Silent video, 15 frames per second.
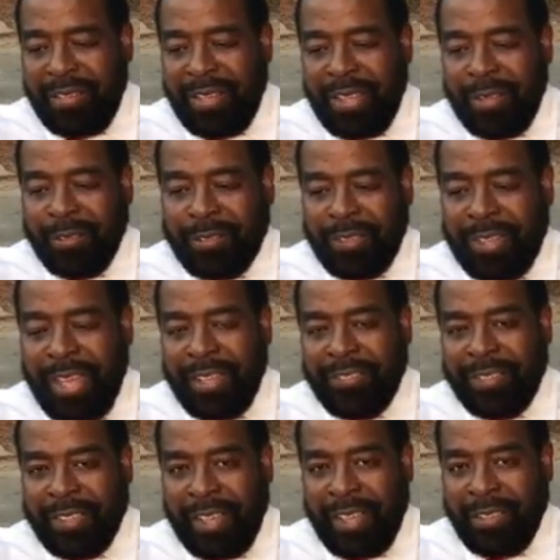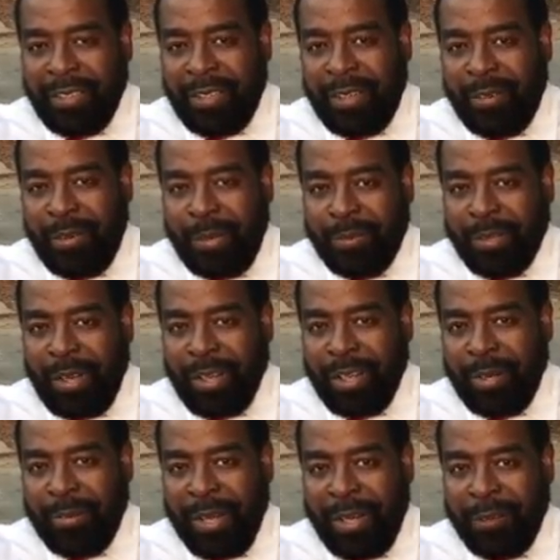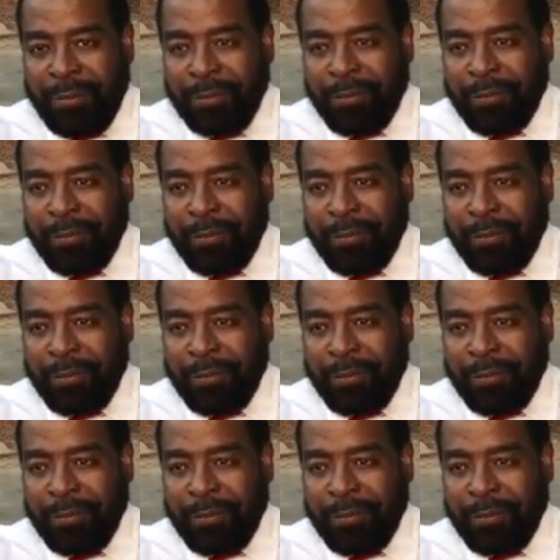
They used to dance together. You know who I'm talking about?